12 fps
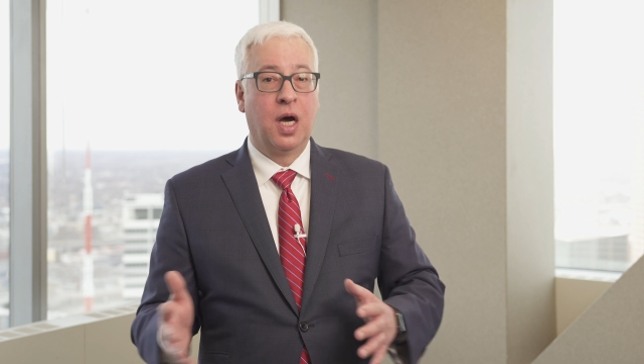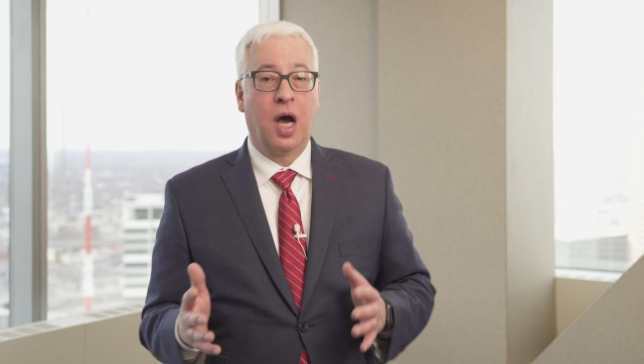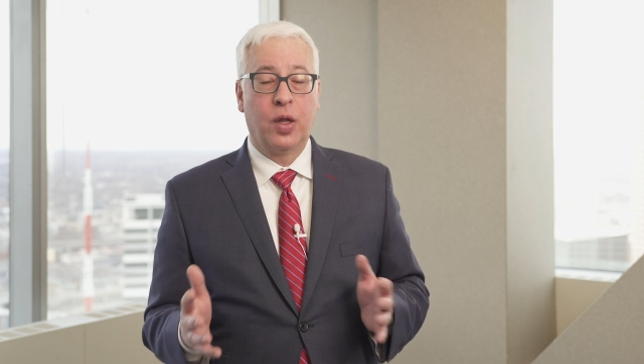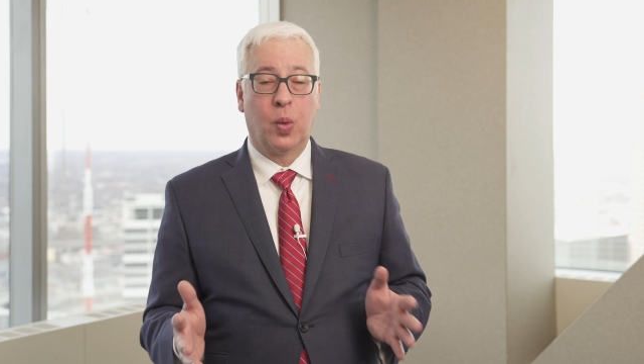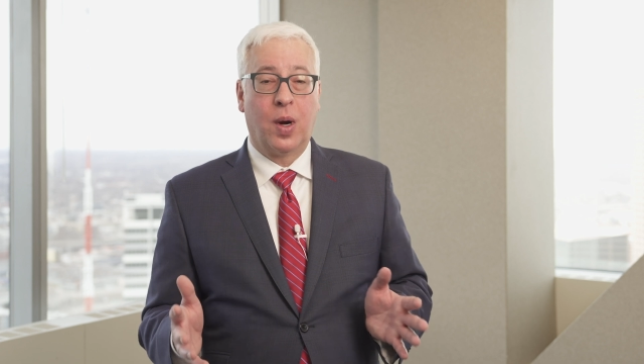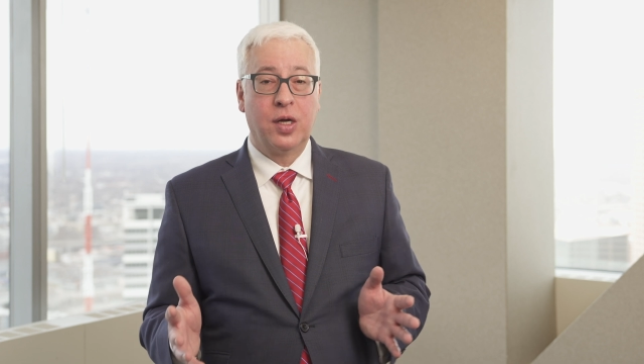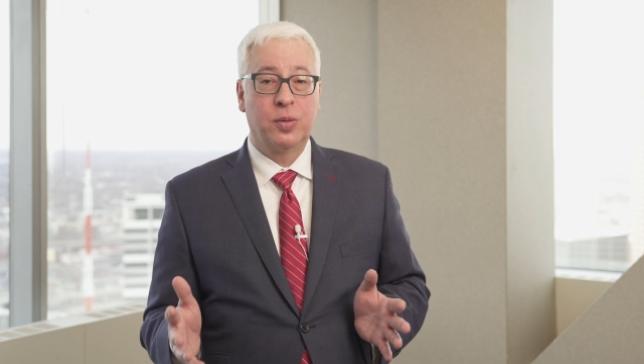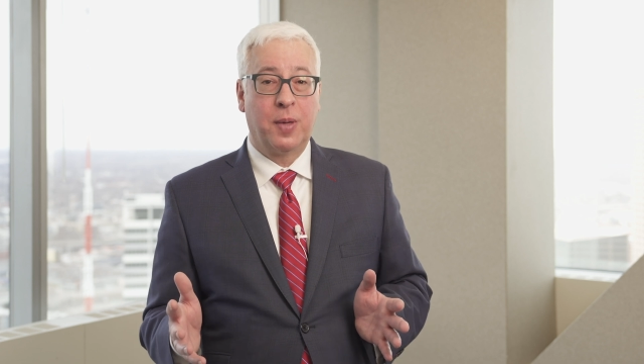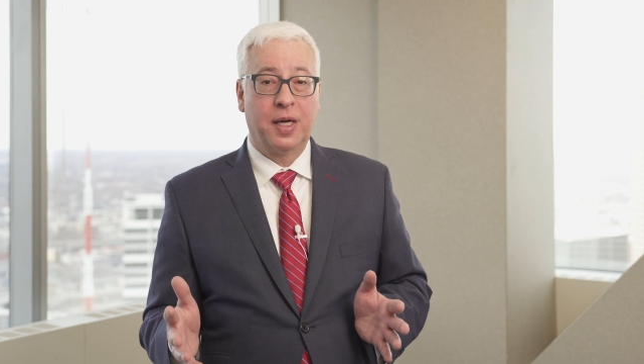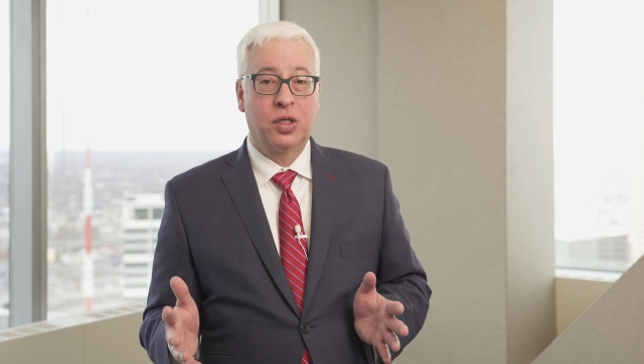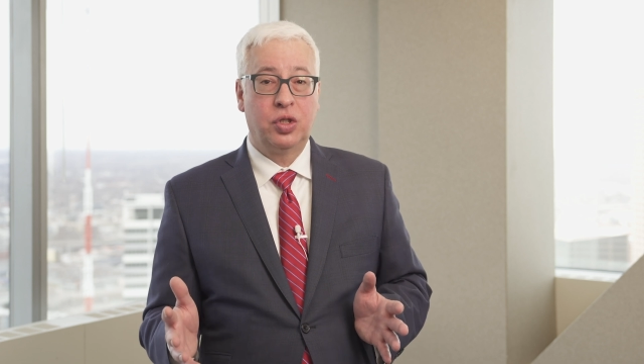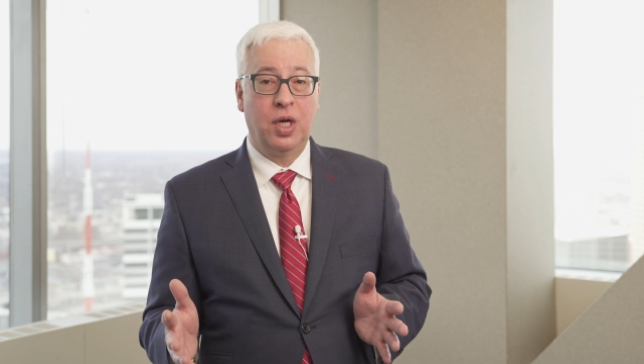otherwise
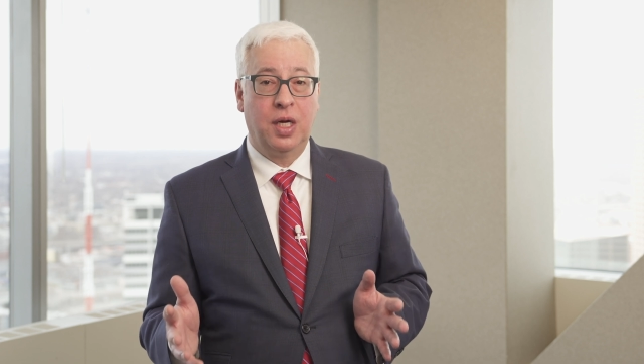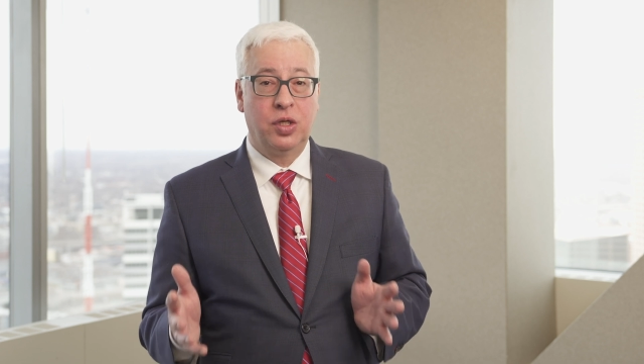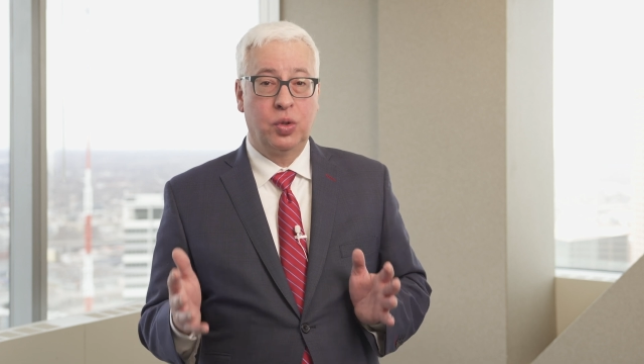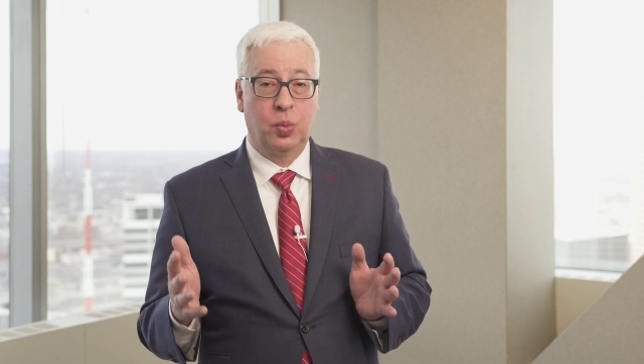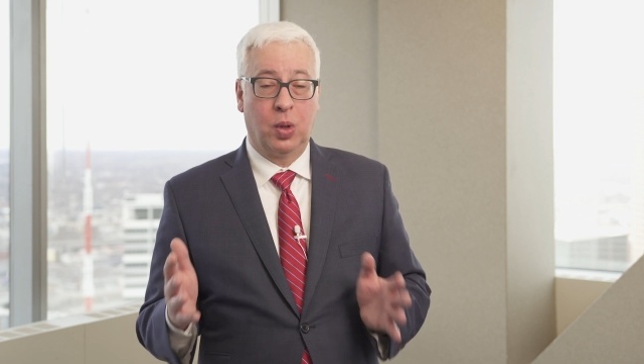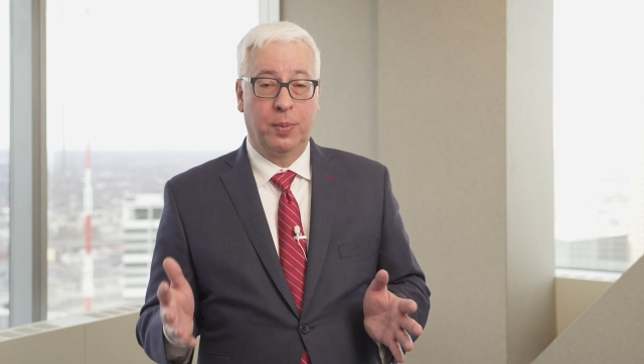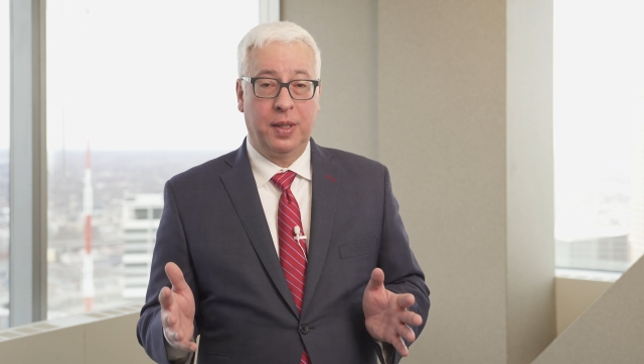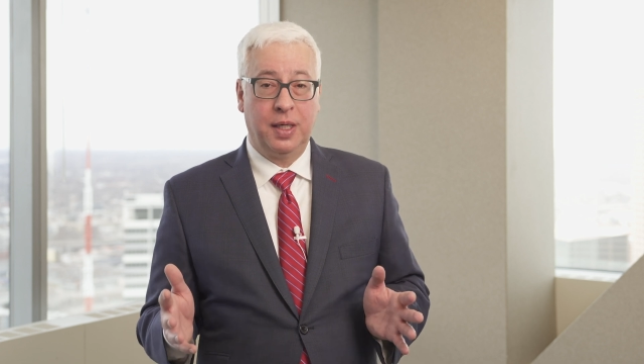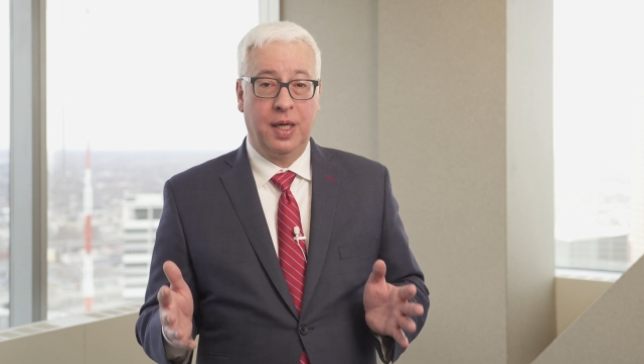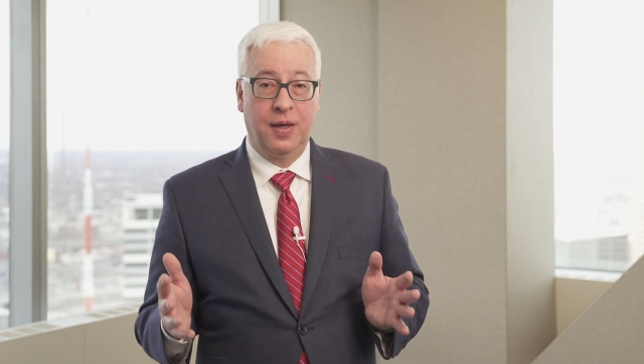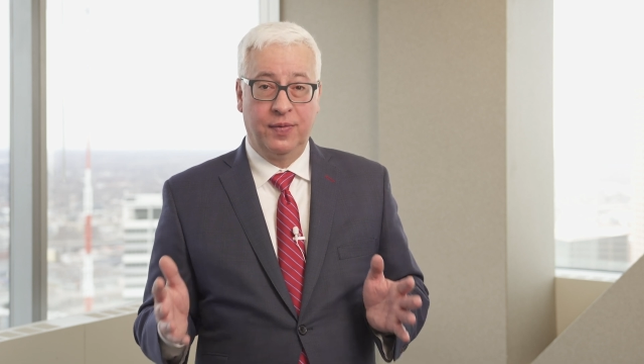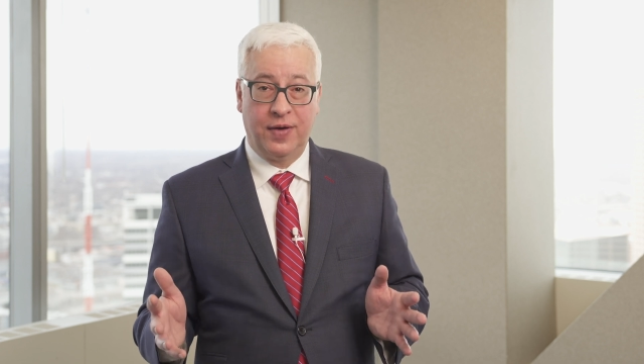my exchange will be
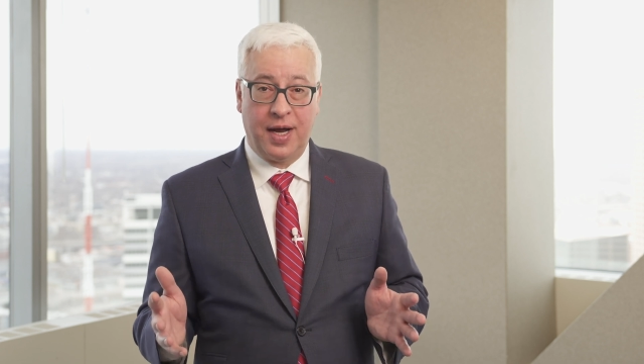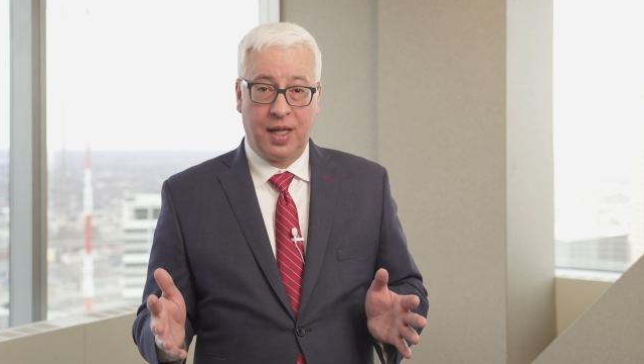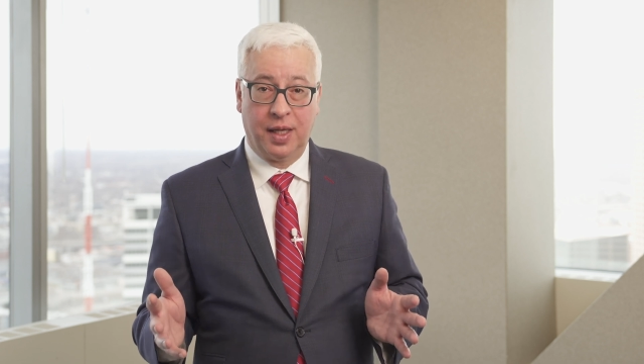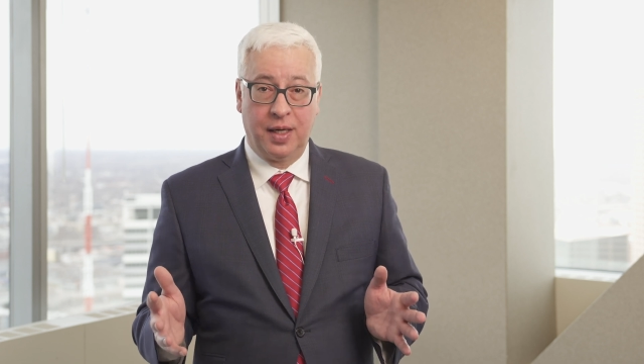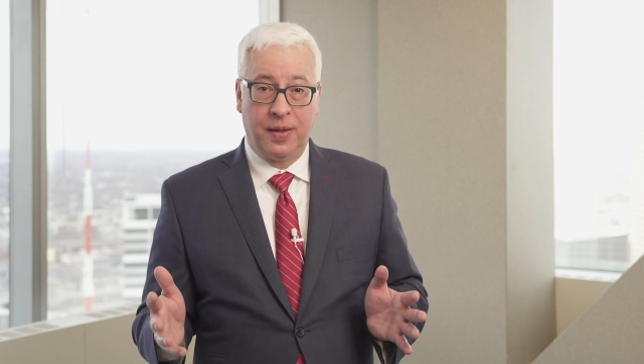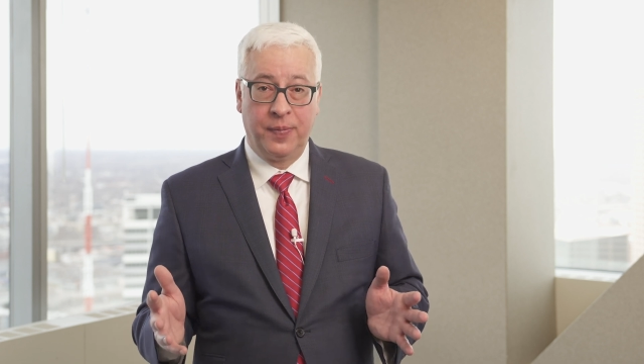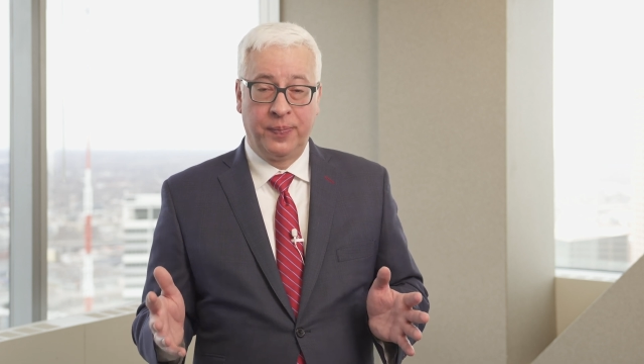invalid.